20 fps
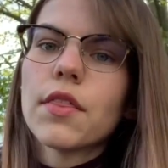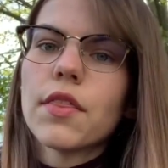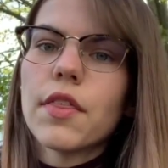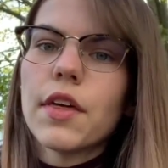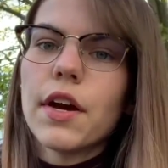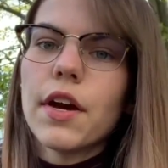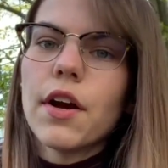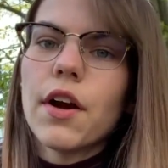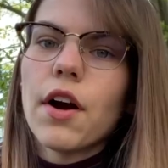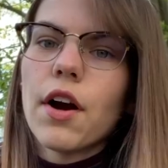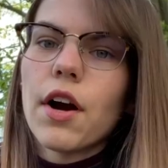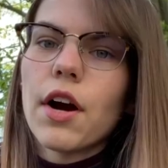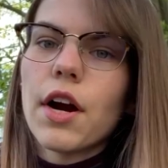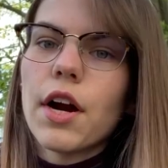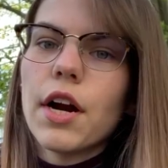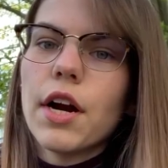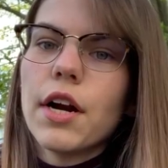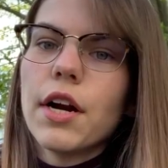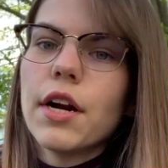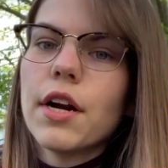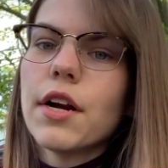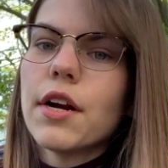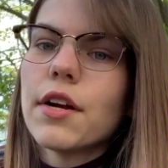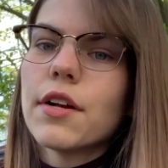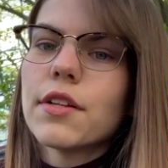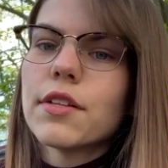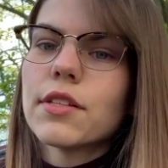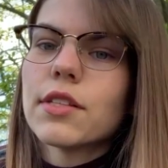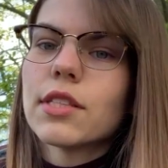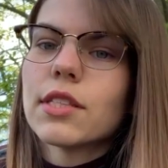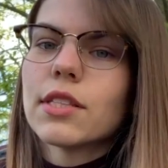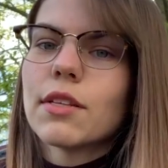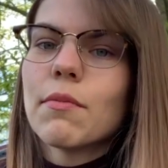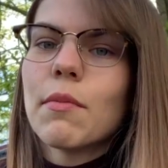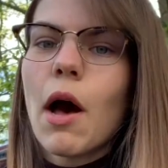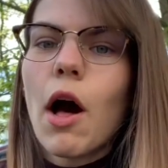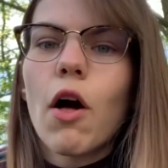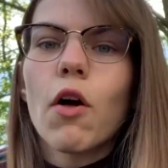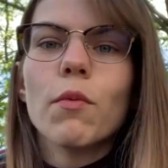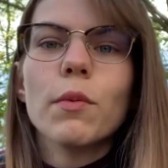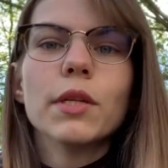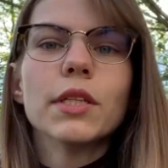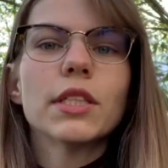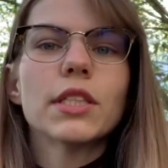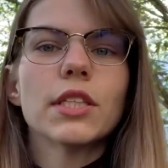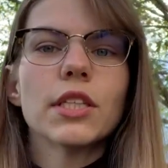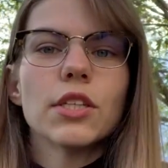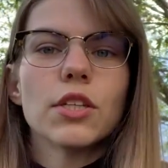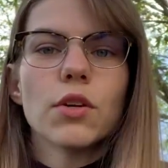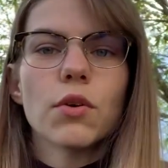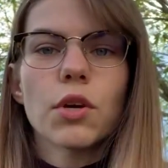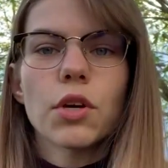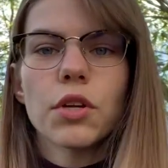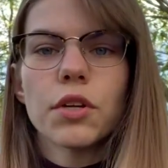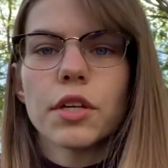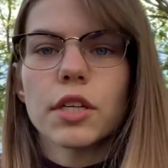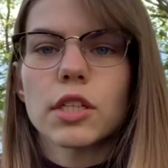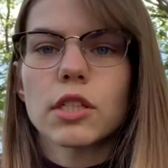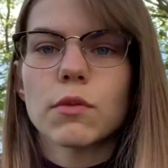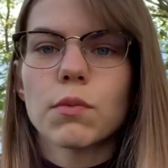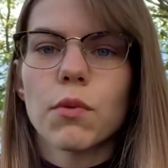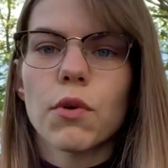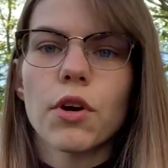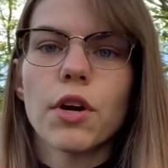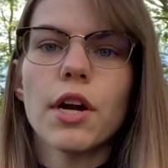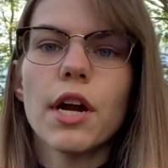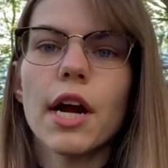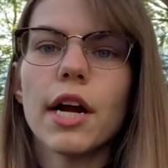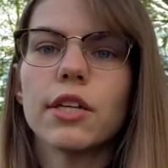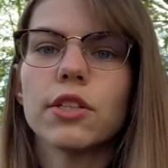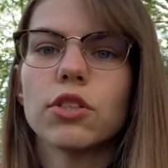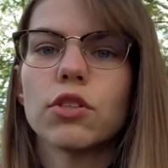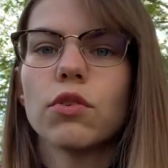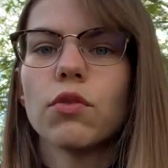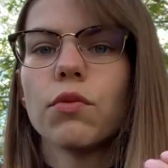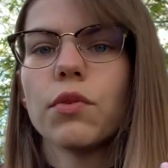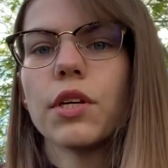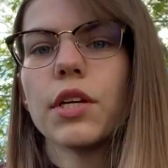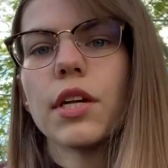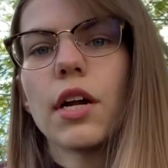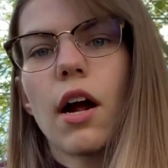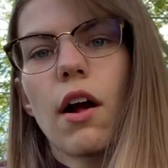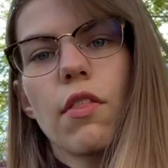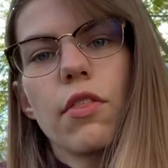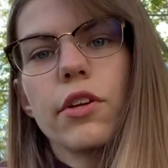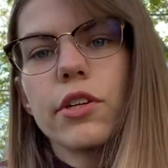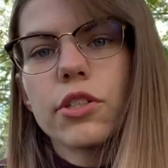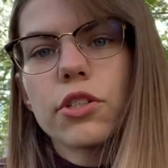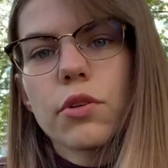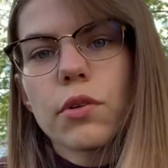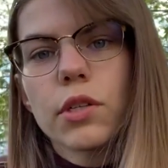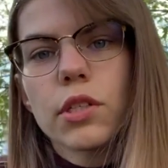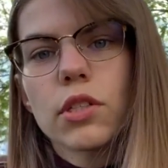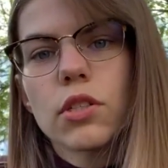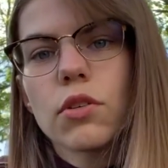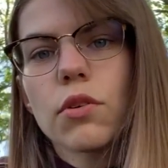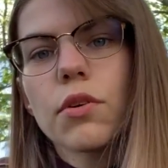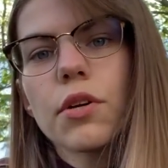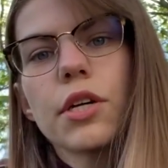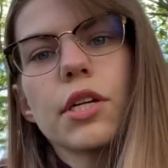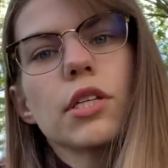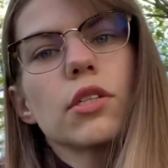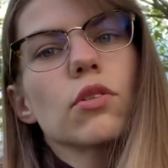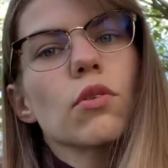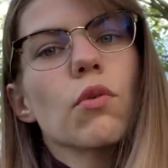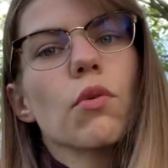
there are some elements that you can explore as you read other short stories,